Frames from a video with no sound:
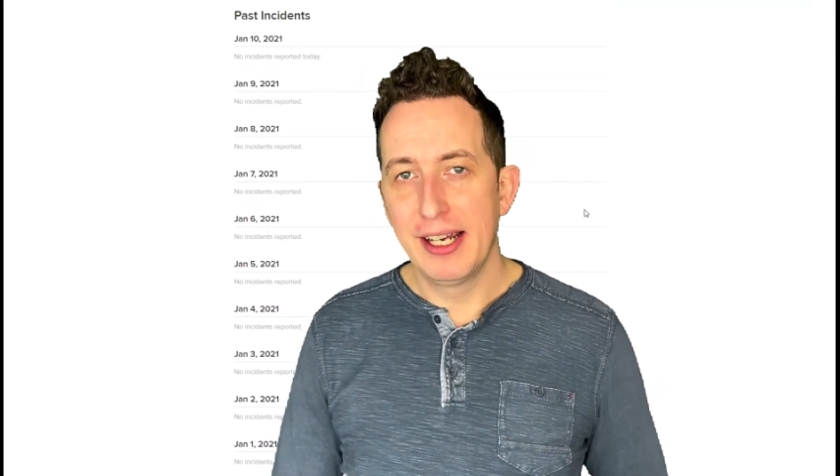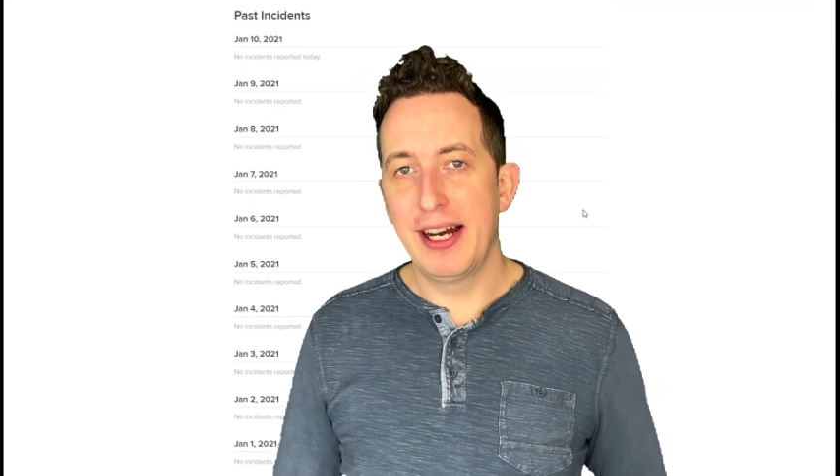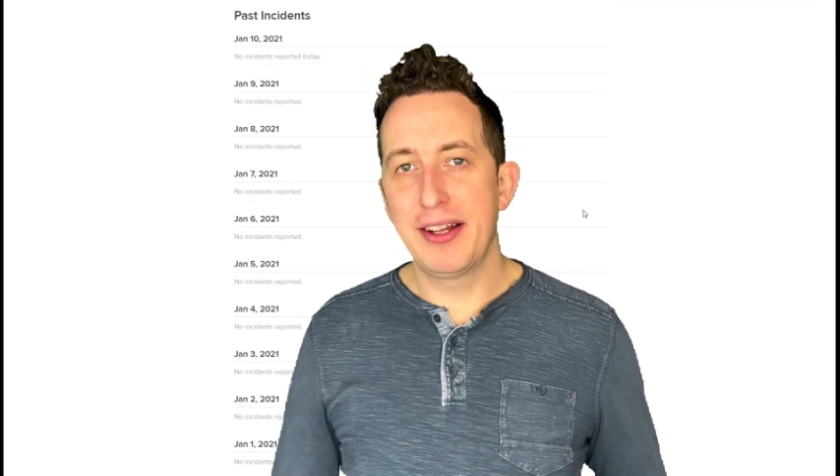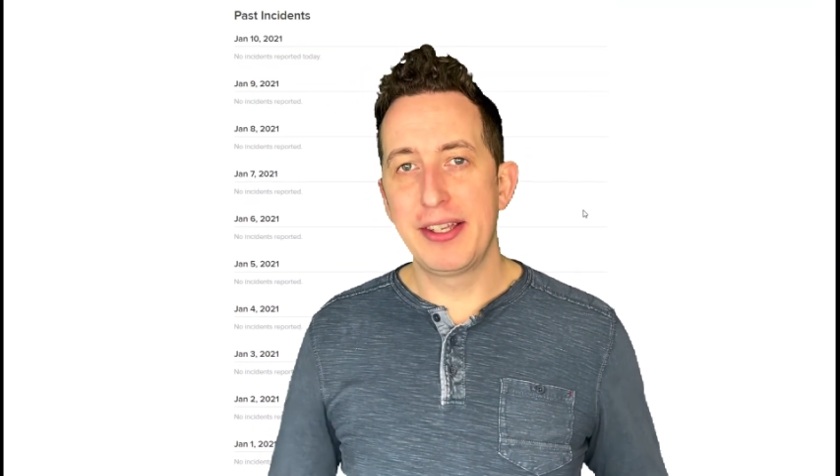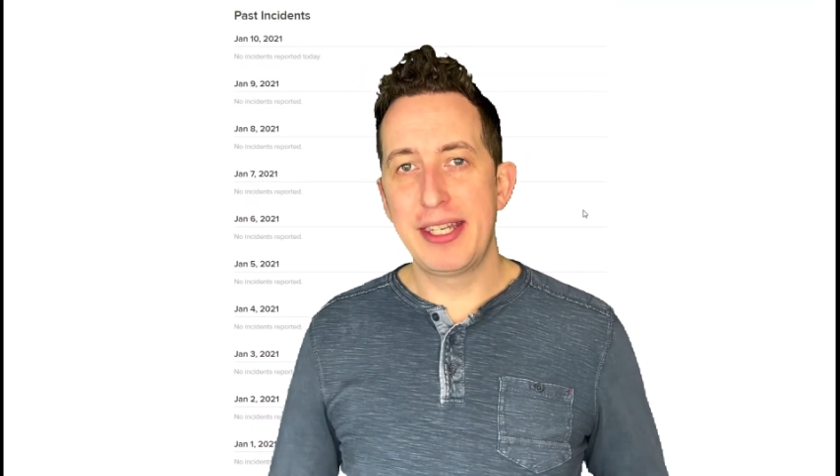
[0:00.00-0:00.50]

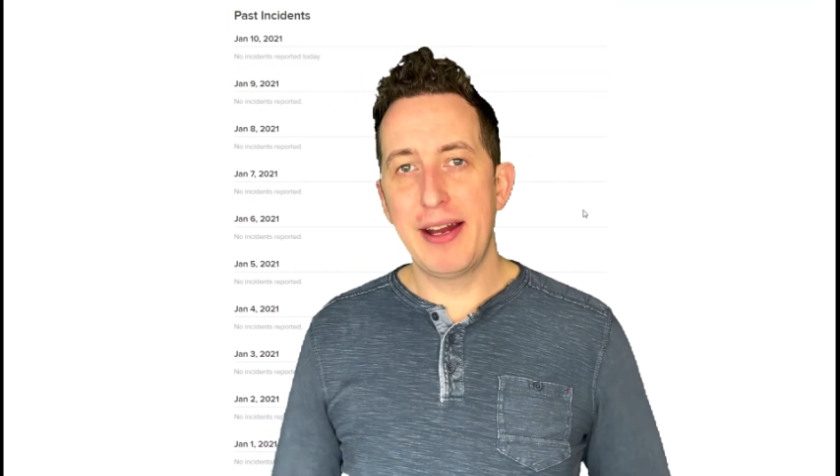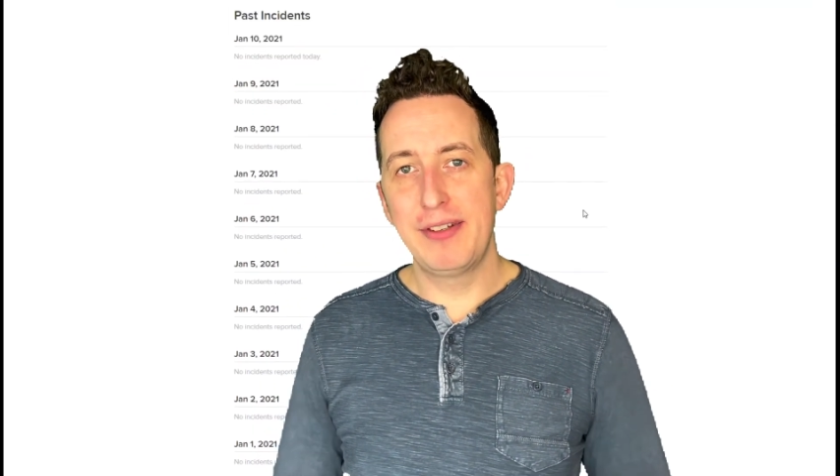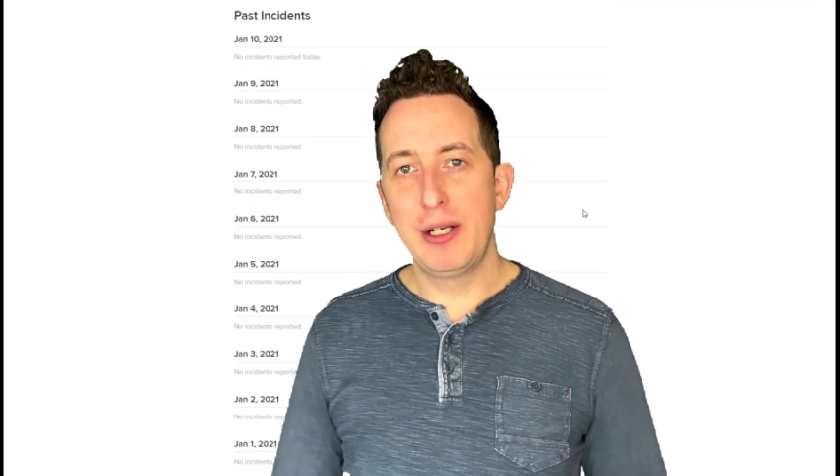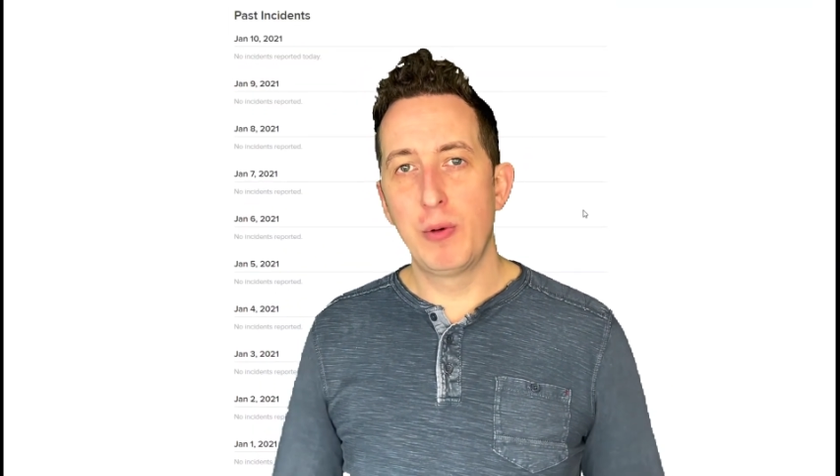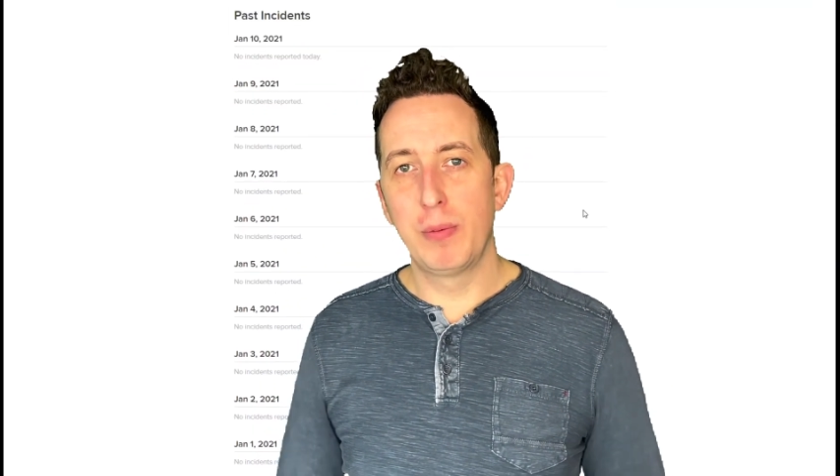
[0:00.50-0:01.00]
the dev
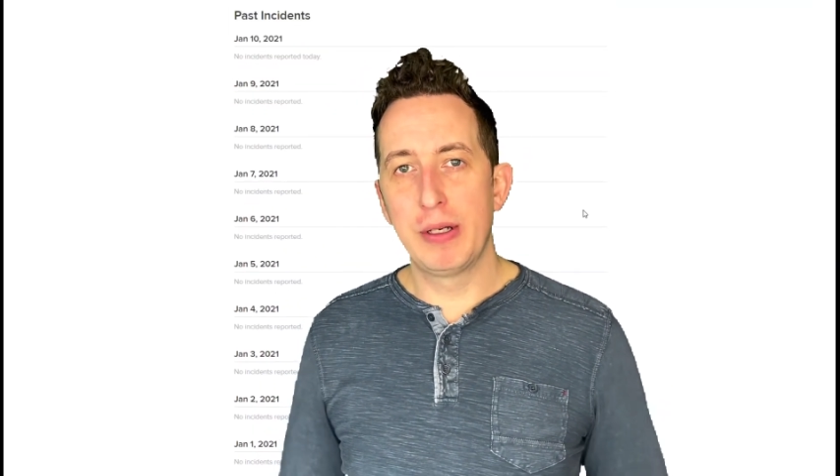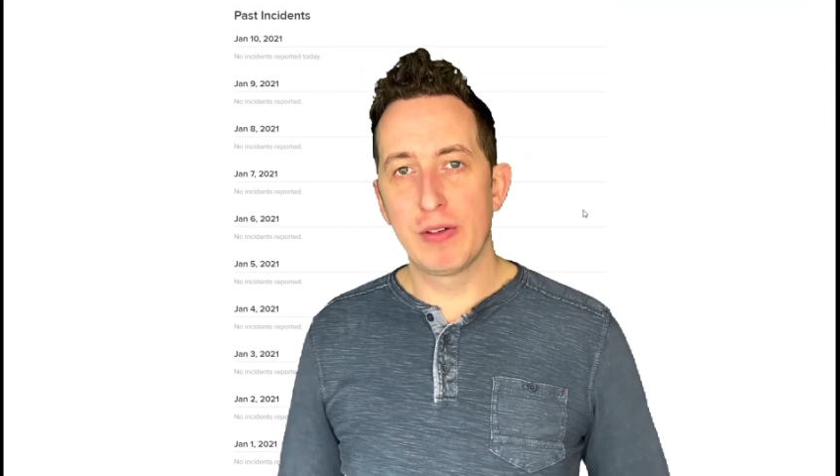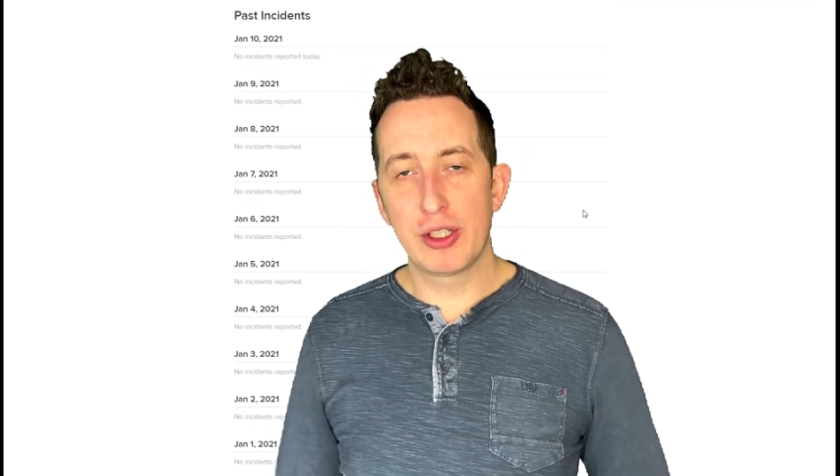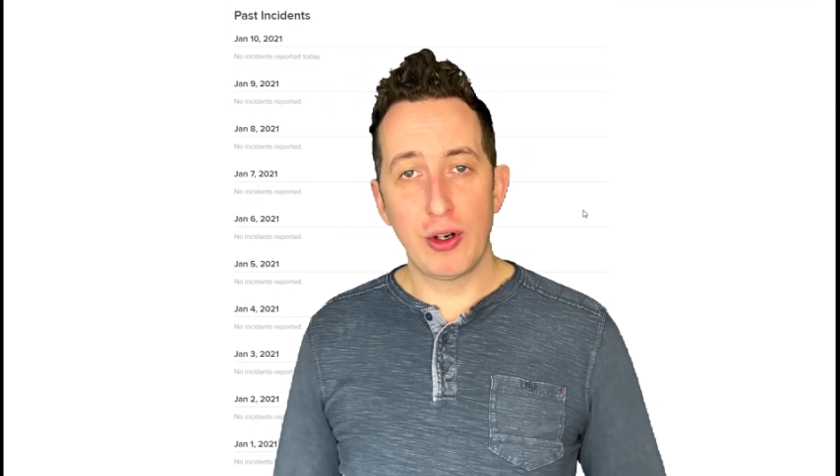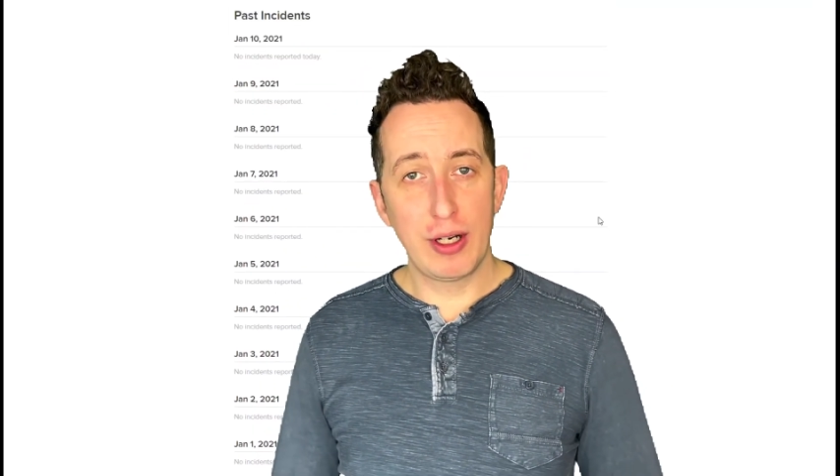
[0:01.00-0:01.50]
team will be
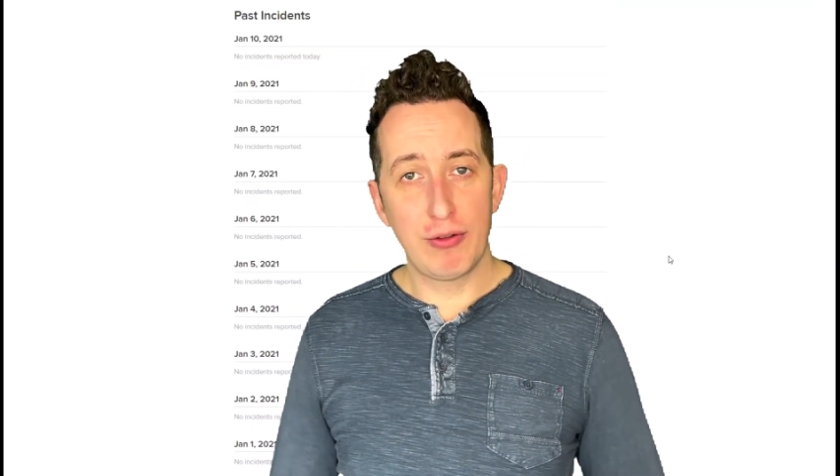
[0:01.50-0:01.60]
returning